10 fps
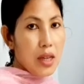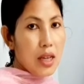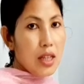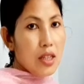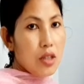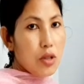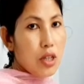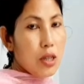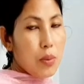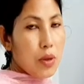
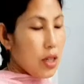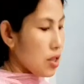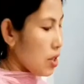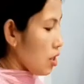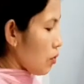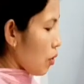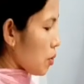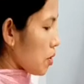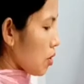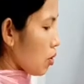asexual reproduction
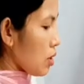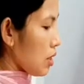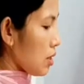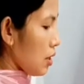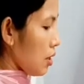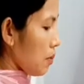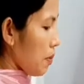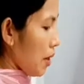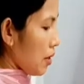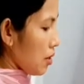involves only single
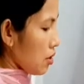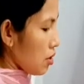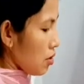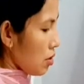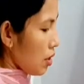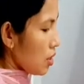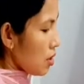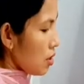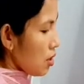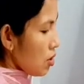parent, right?
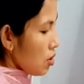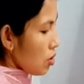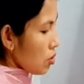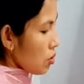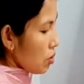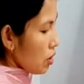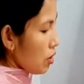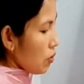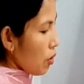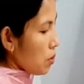So
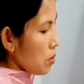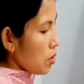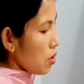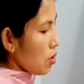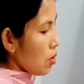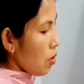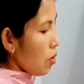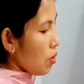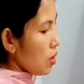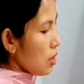involves
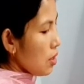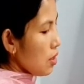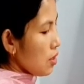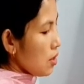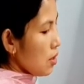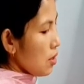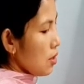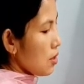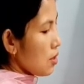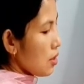only
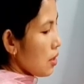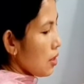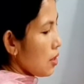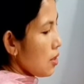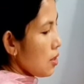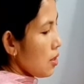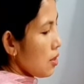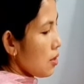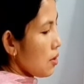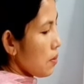single
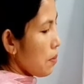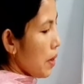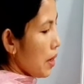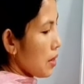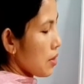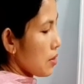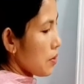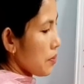parent.